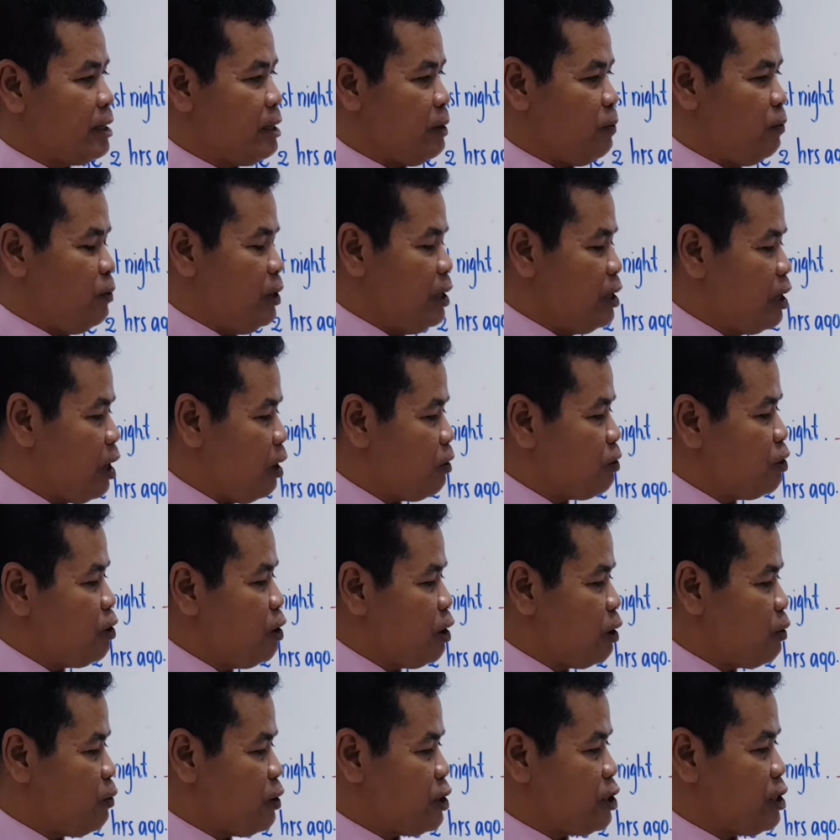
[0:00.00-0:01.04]
go to the
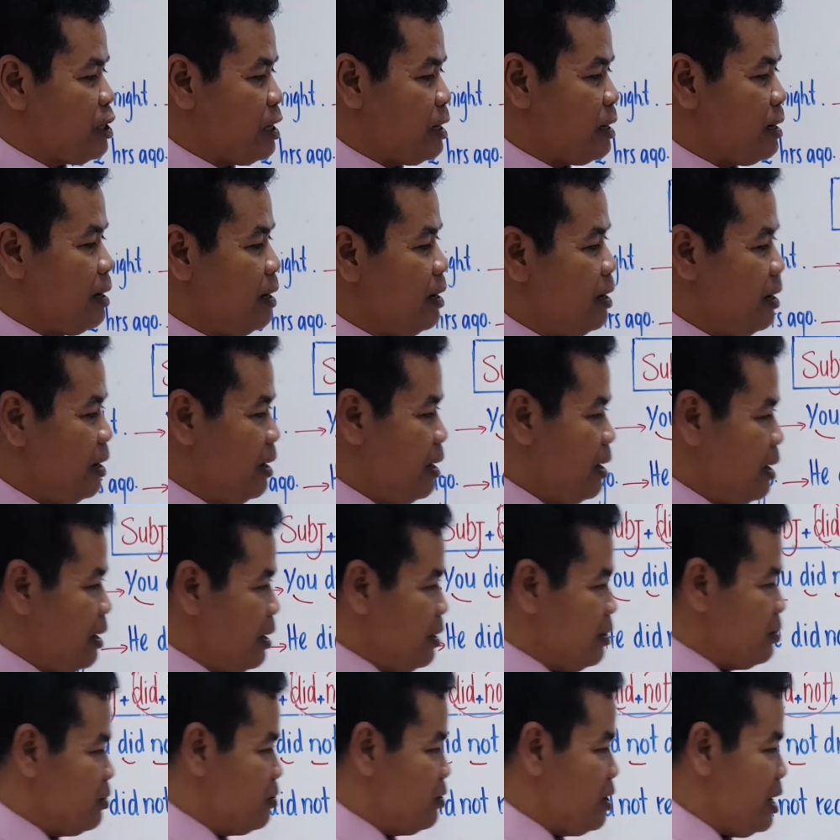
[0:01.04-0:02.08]
question.
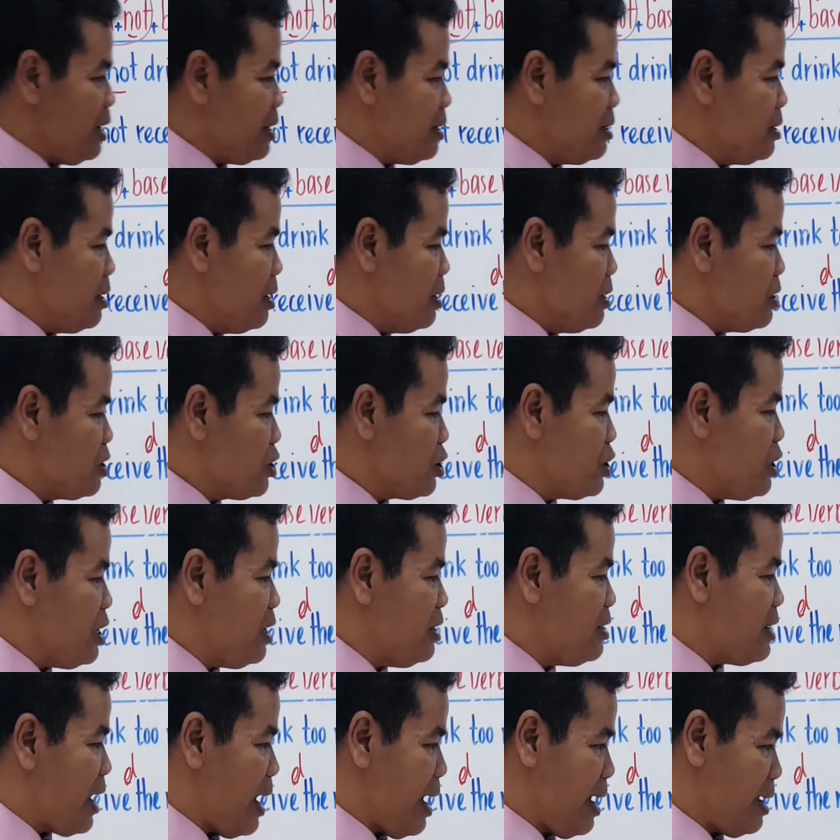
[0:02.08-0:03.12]
Did she
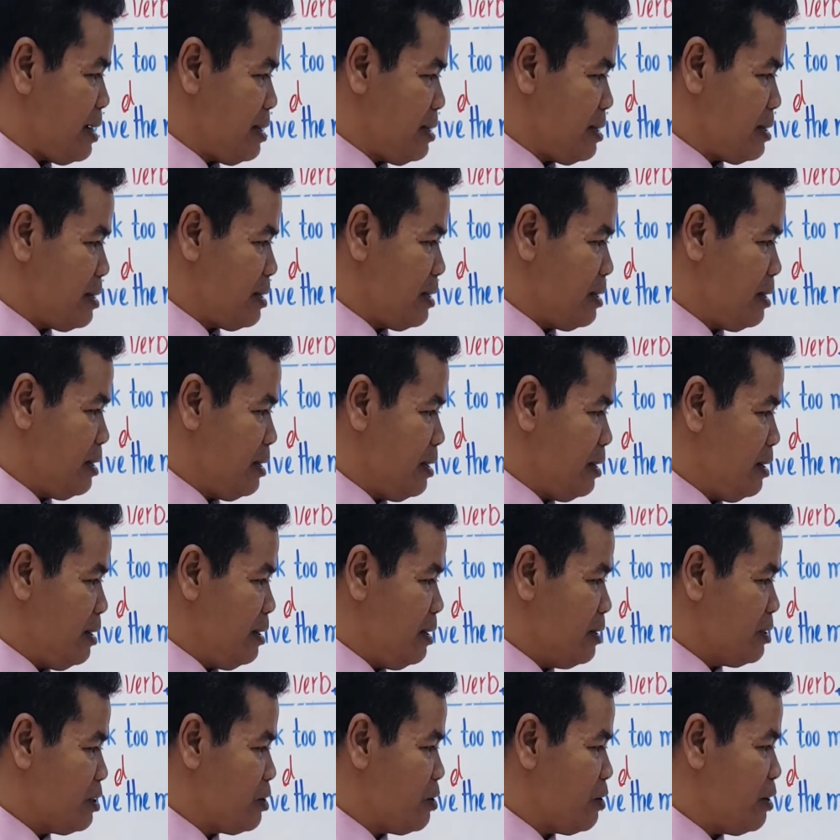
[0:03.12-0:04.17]
dance?
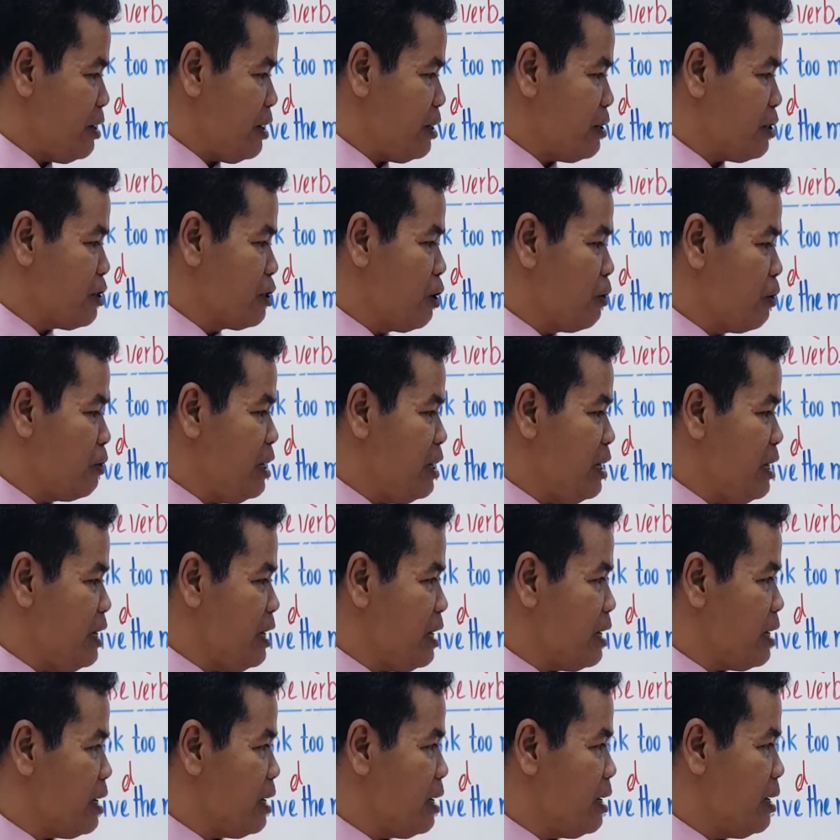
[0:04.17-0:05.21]
So there is no D here.
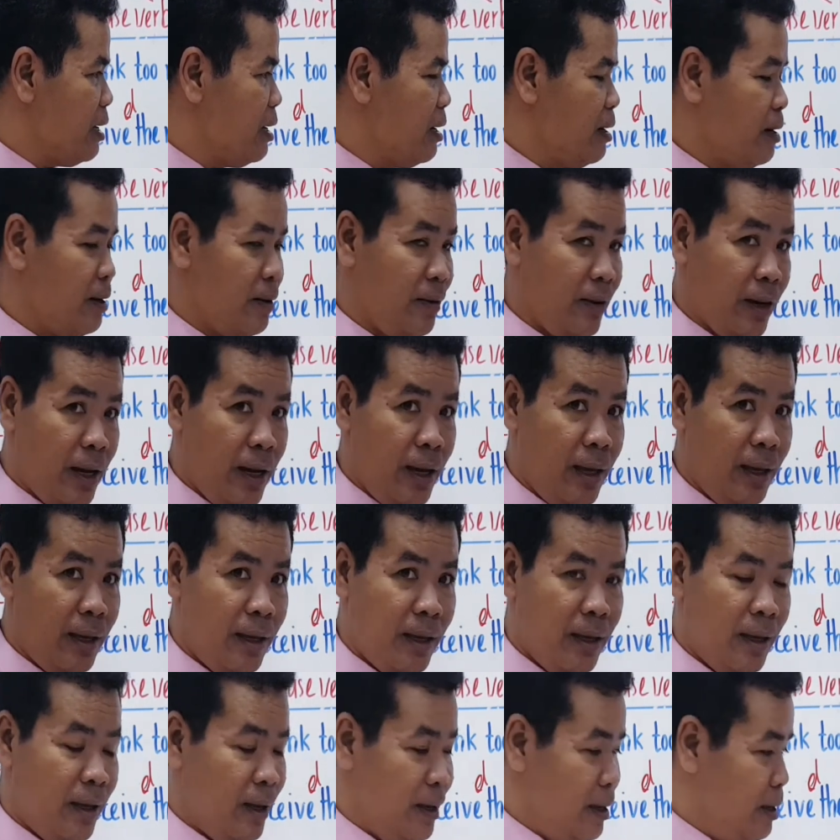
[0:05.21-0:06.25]
Right?
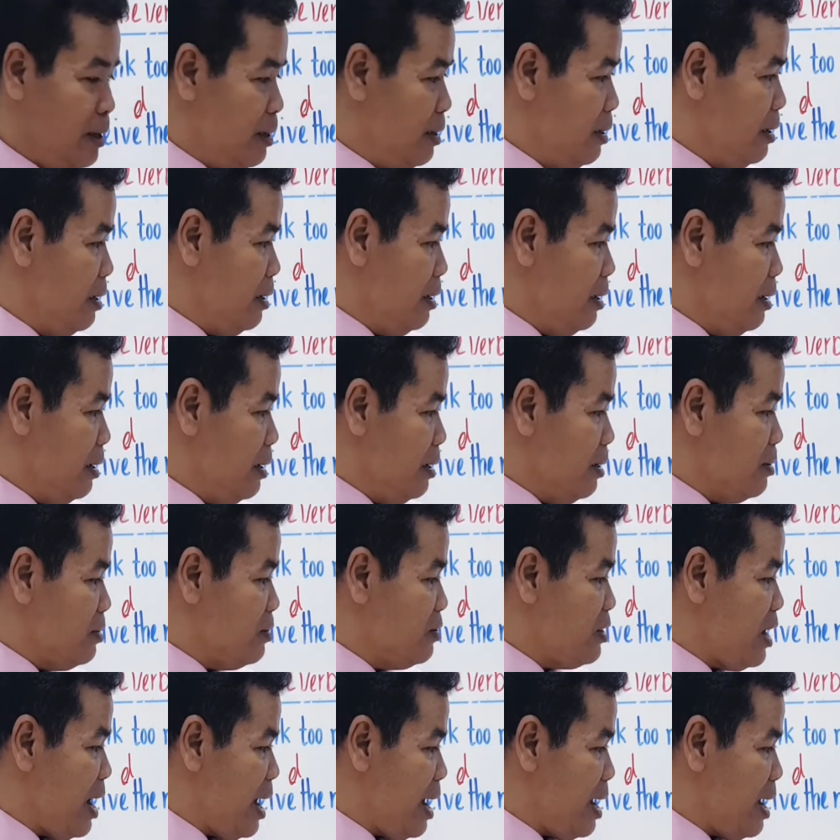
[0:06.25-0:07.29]

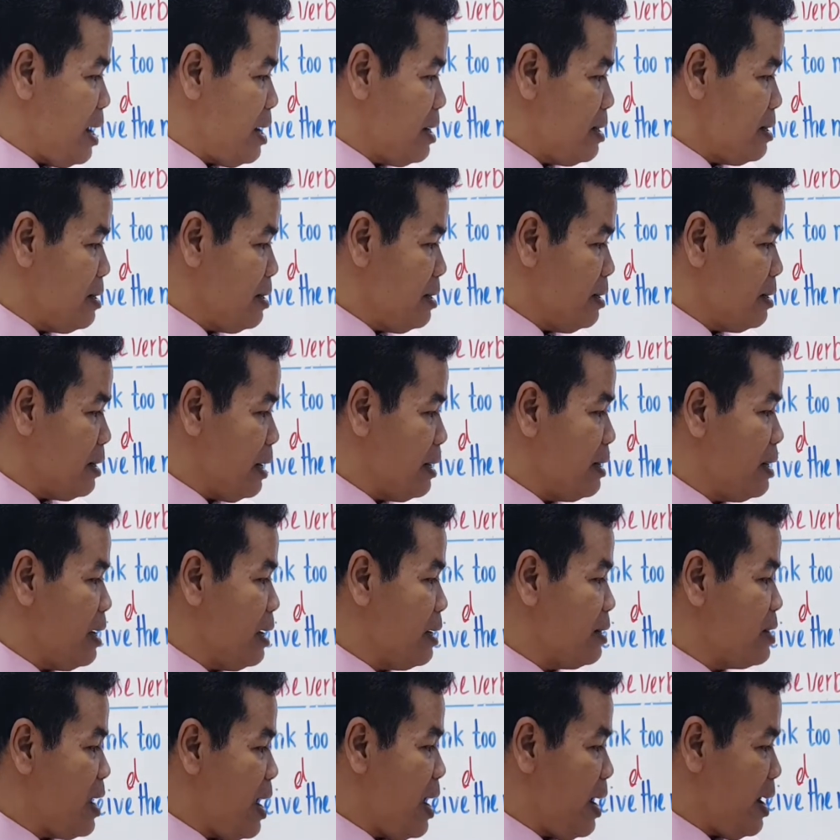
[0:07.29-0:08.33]
Then, and then
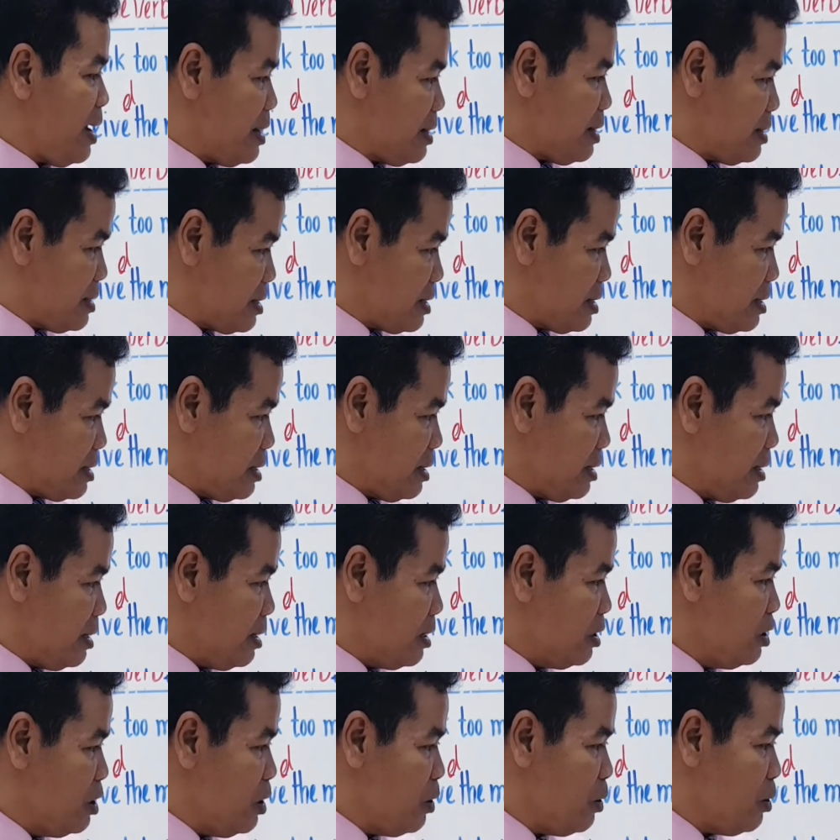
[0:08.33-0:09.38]
dance.
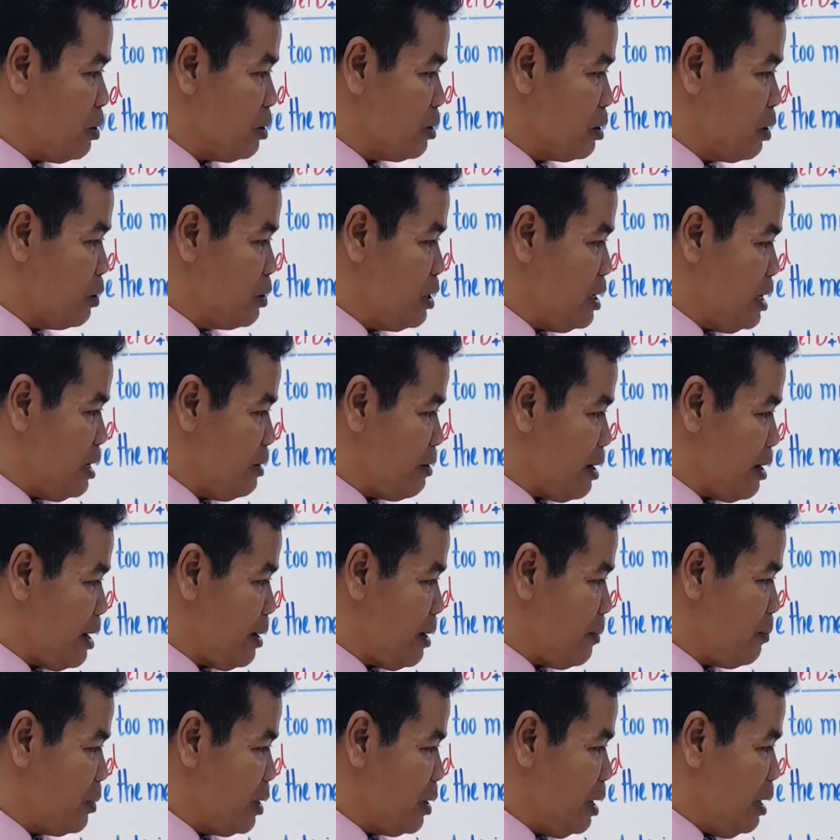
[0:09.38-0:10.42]
No D, right?
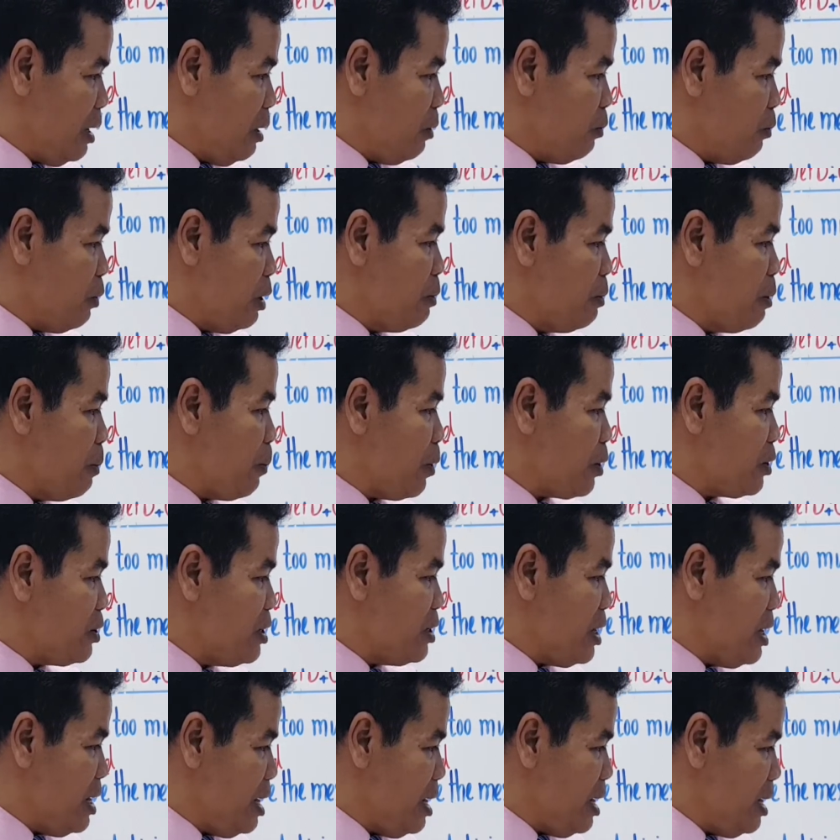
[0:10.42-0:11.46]
When we put
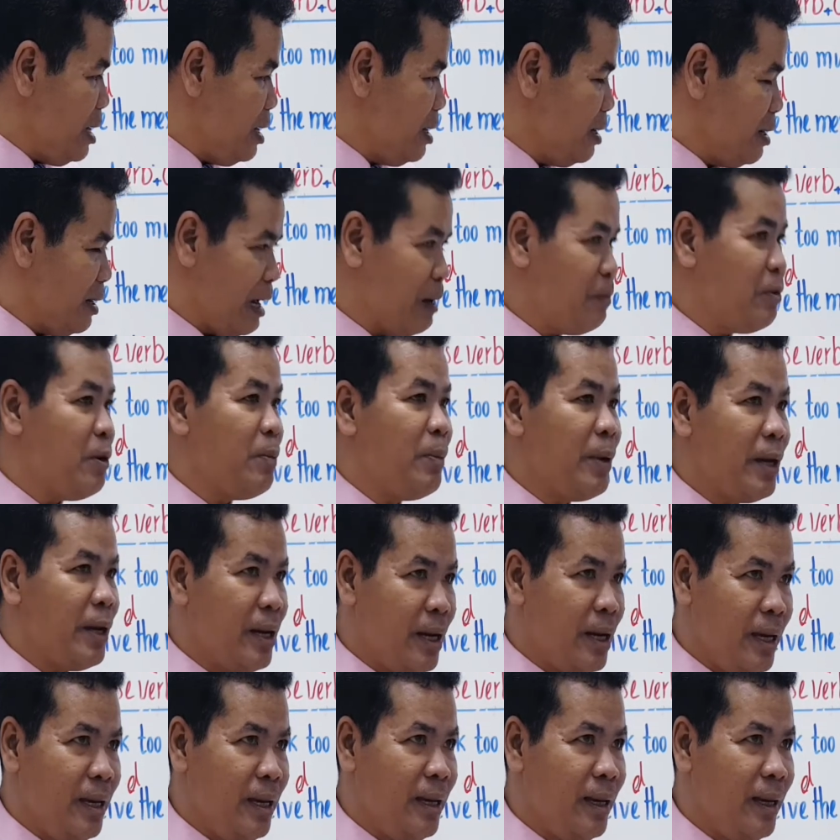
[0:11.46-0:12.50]
D,
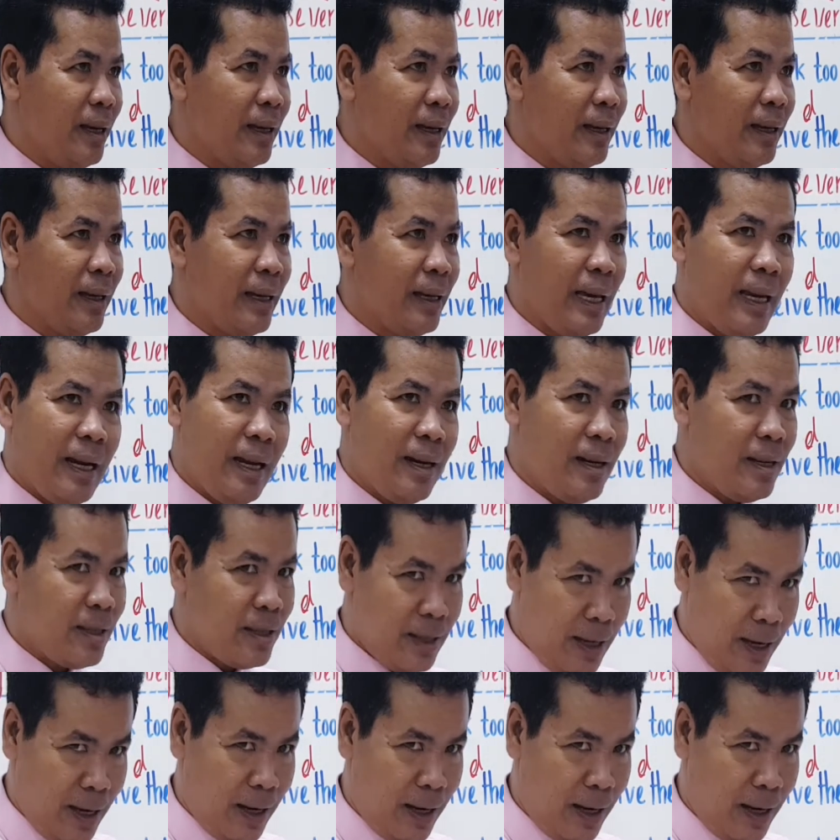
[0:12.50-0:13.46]
everybody can understand.